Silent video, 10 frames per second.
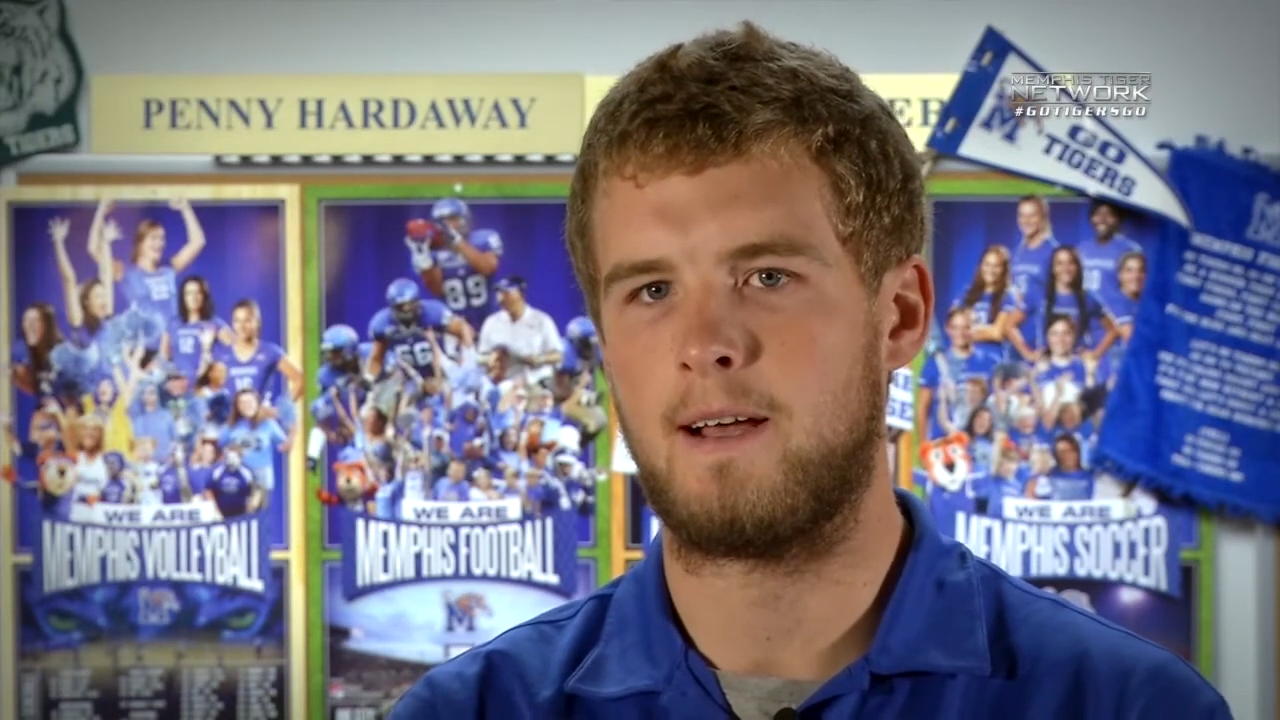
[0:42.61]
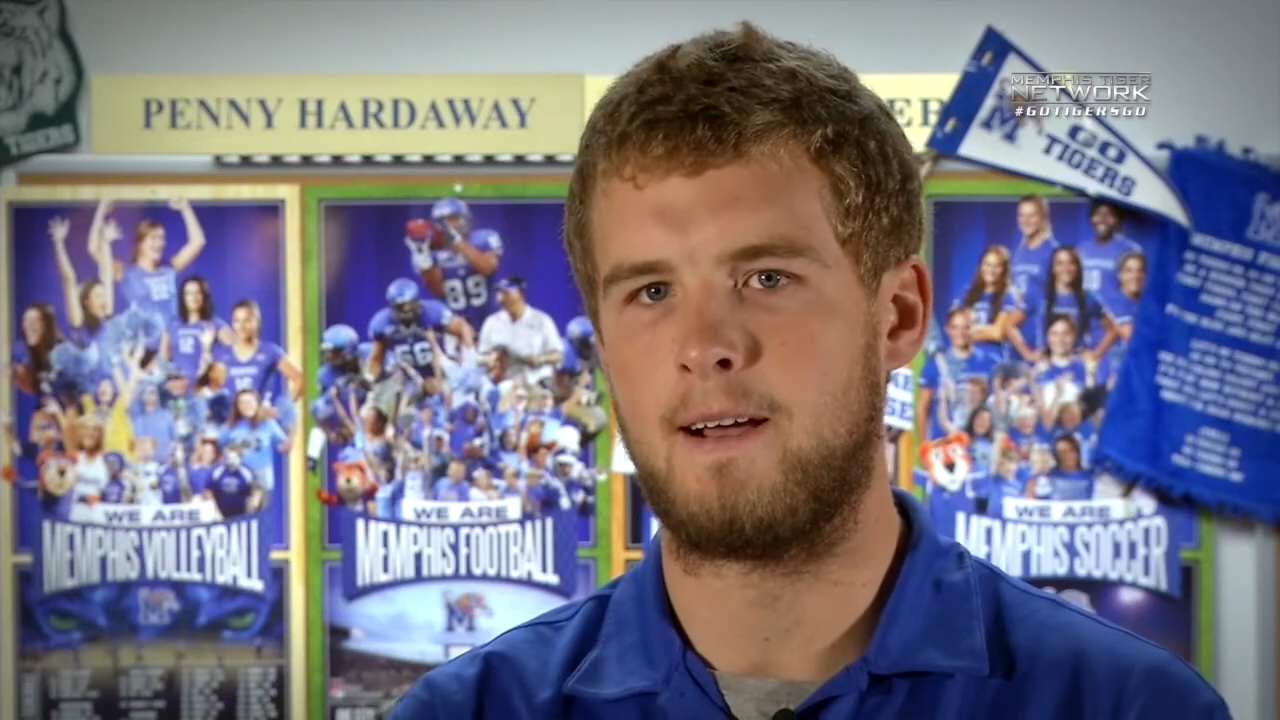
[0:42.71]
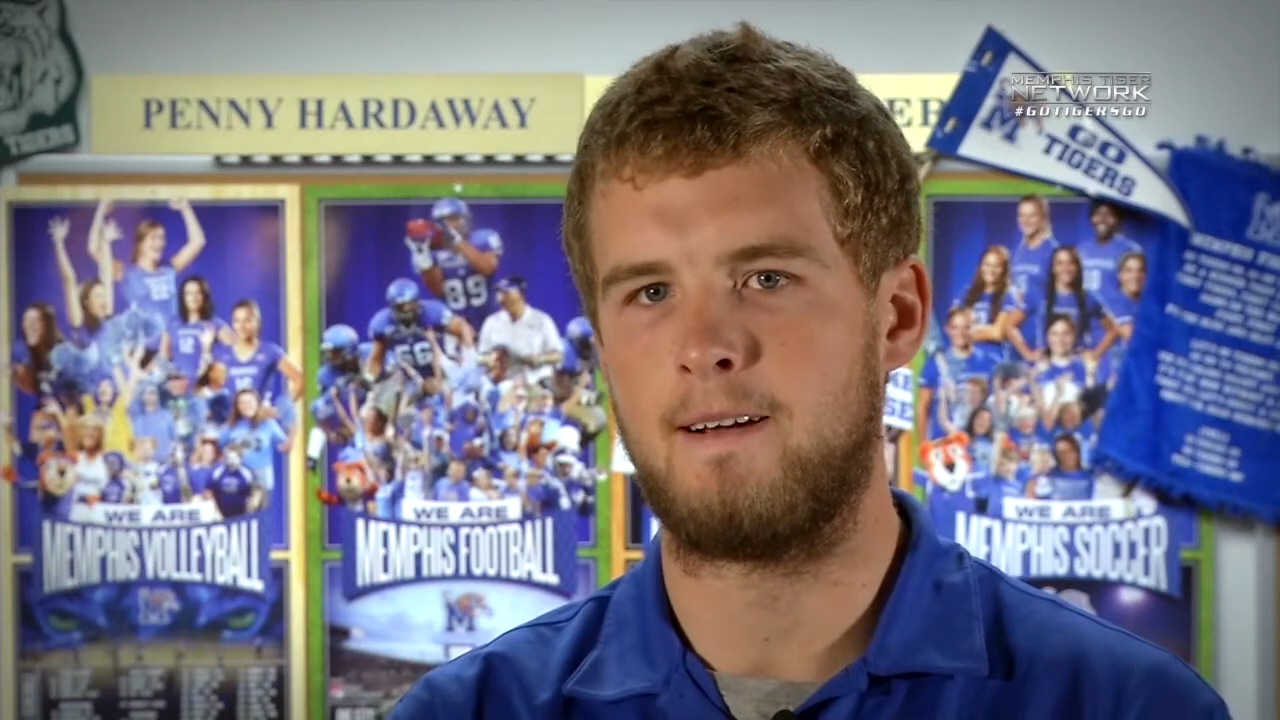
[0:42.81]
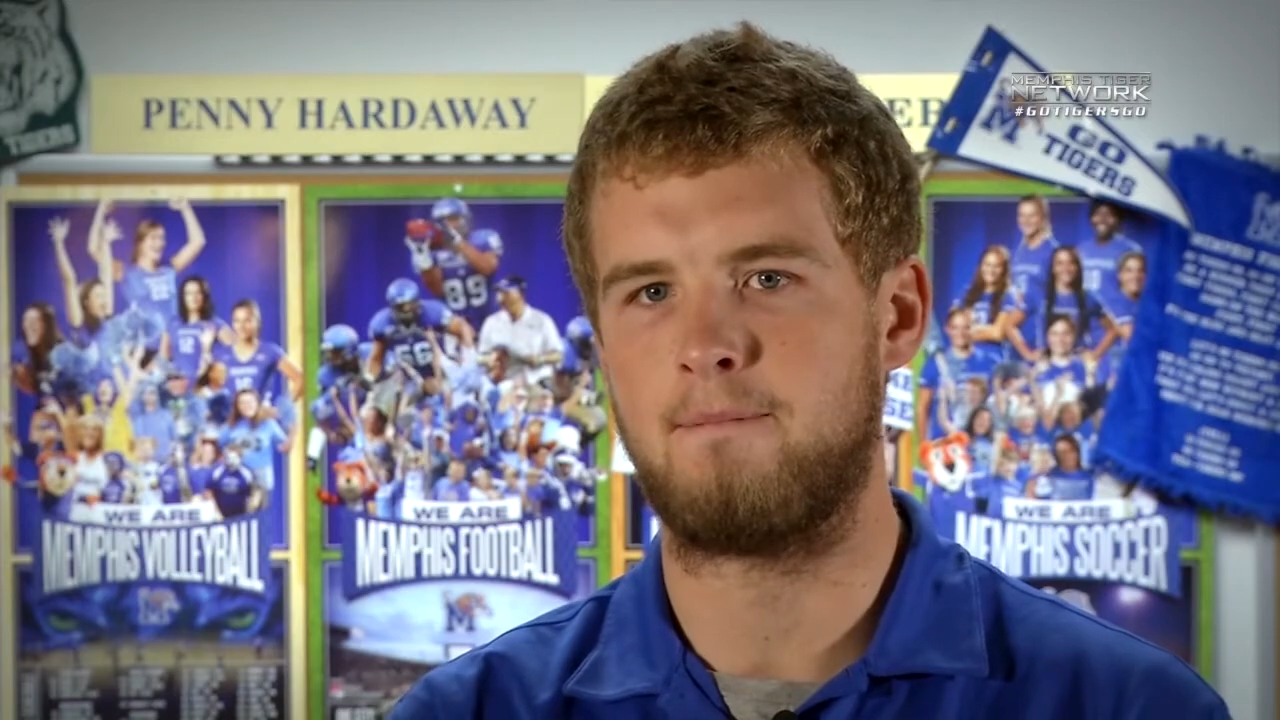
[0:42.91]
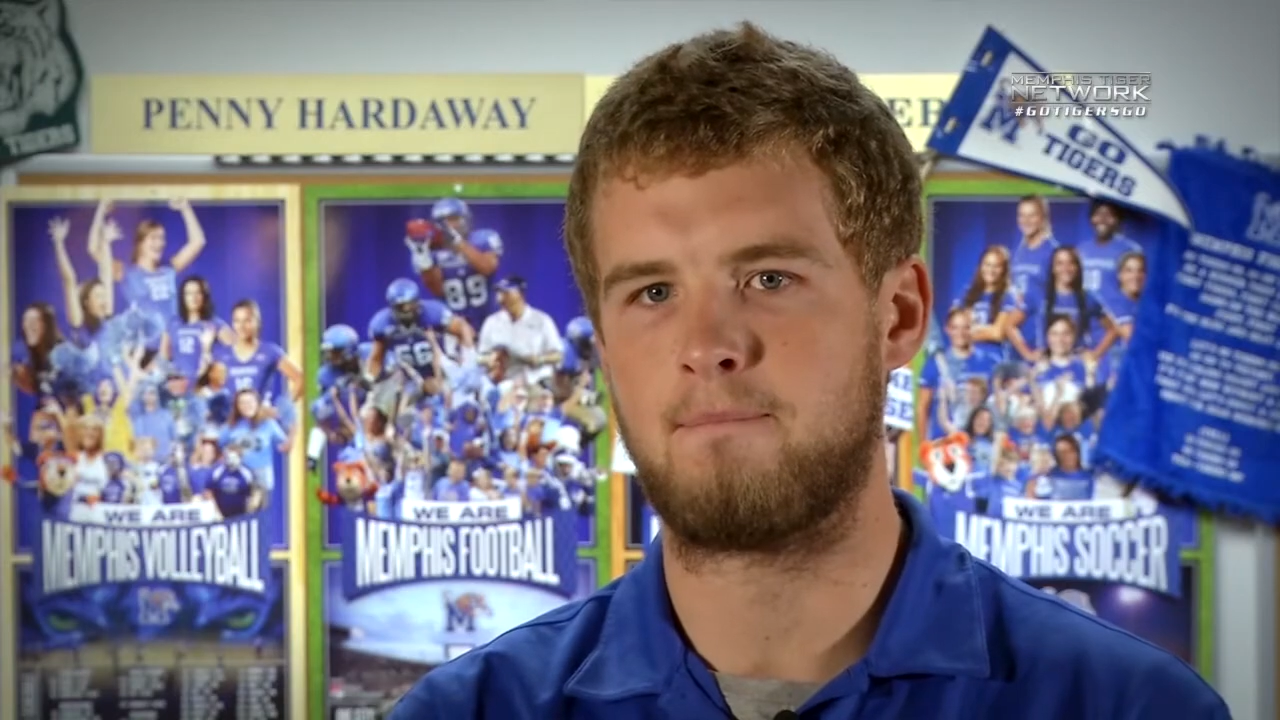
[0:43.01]

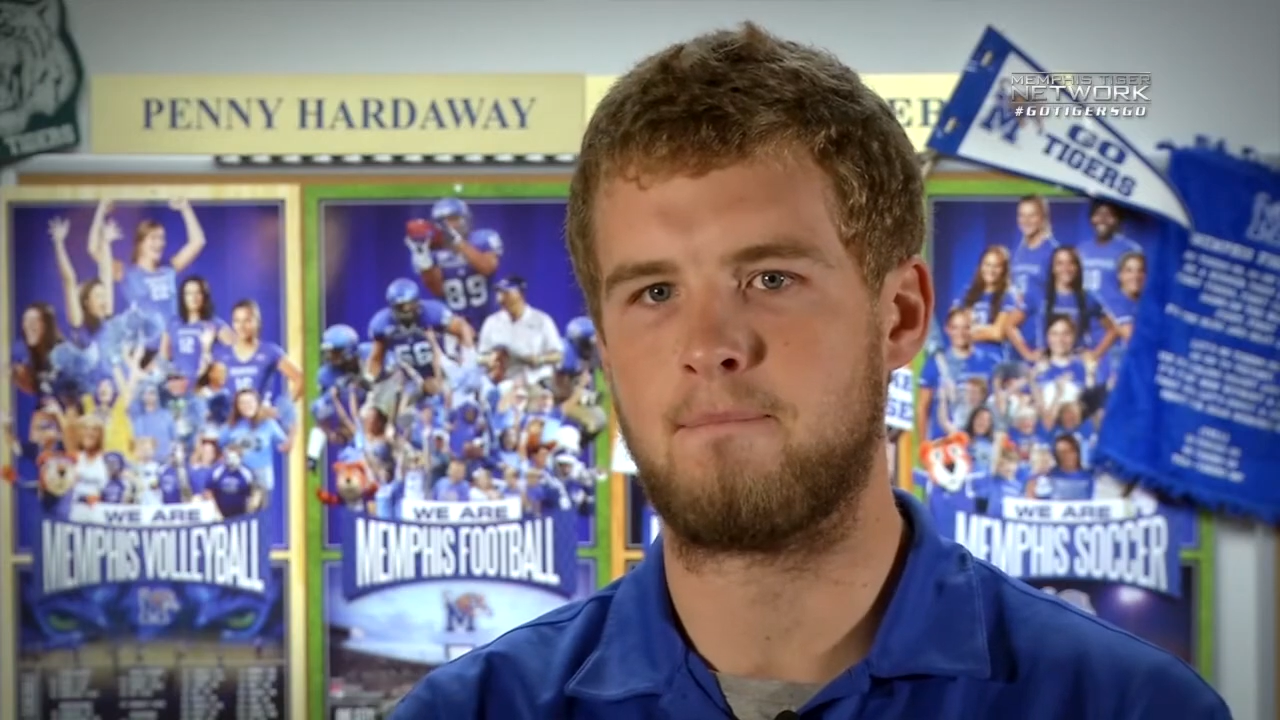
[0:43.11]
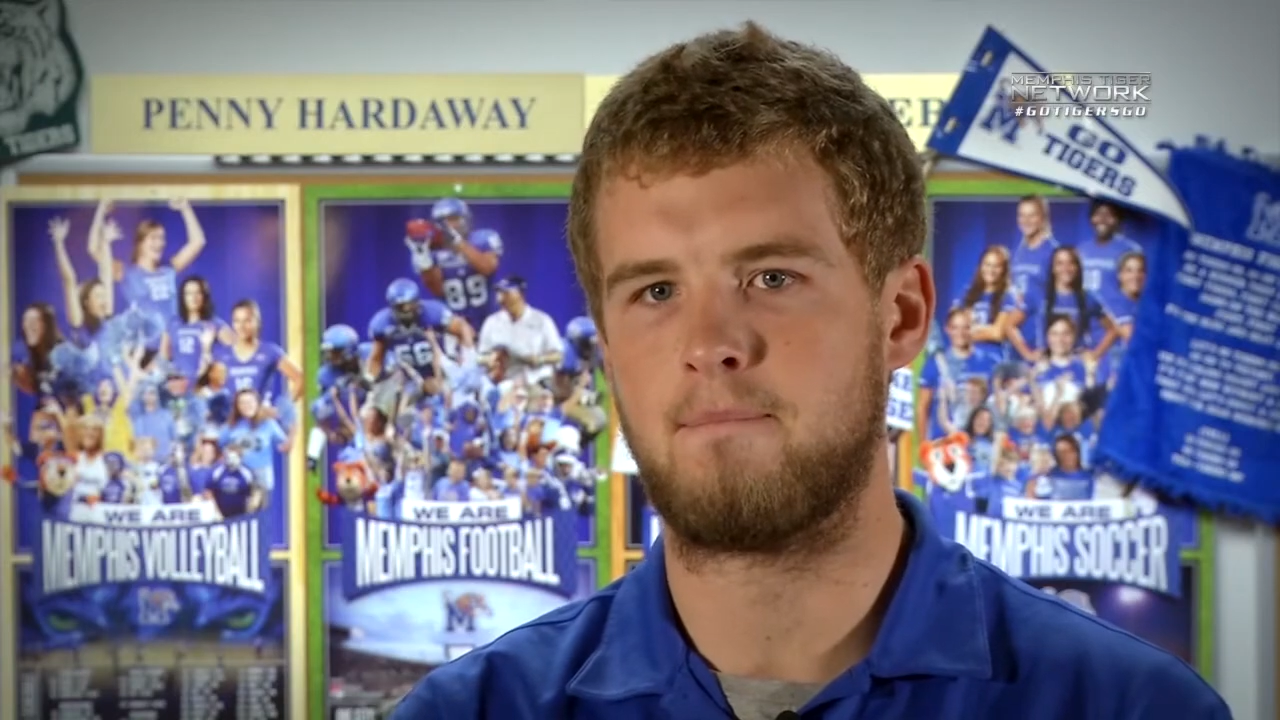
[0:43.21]
Um,